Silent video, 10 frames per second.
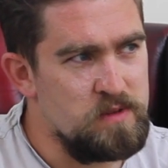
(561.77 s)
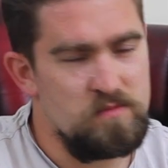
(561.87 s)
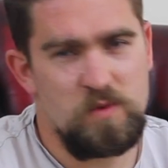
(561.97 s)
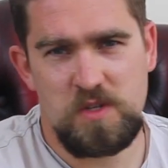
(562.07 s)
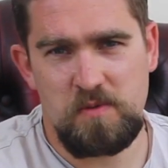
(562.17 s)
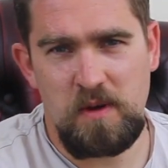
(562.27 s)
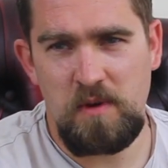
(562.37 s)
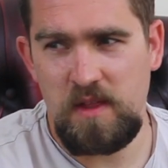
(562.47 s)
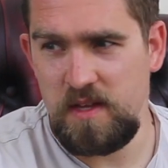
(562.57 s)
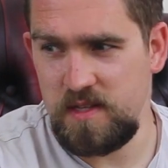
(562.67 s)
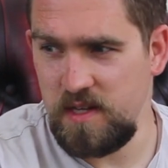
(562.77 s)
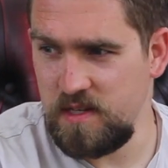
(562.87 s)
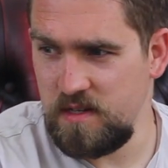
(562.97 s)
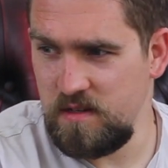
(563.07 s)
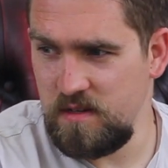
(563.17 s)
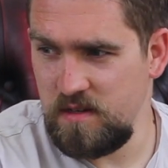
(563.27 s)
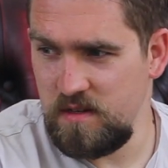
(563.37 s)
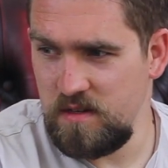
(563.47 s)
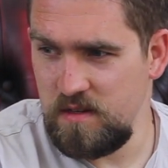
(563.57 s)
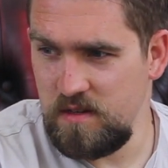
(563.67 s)
What's sweet meat these days?
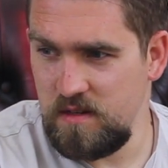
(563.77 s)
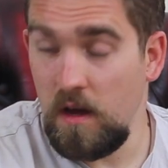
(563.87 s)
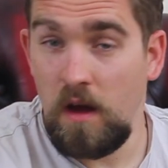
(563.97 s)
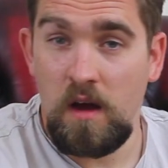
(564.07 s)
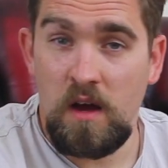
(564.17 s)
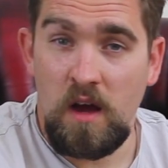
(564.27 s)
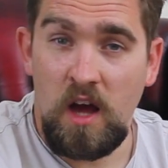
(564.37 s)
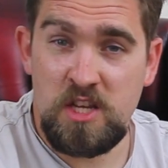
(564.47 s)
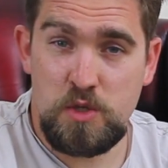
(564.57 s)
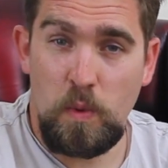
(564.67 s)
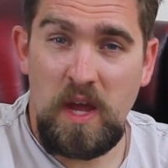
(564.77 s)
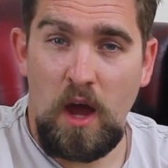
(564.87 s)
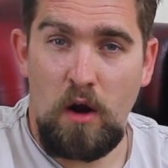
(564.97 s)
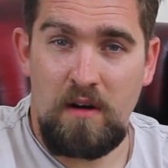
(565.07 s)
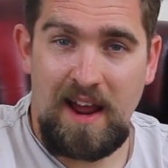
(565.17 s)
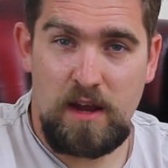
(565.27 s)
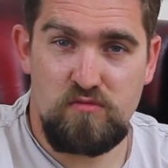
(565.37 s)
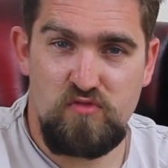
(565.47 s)
A sweet rack of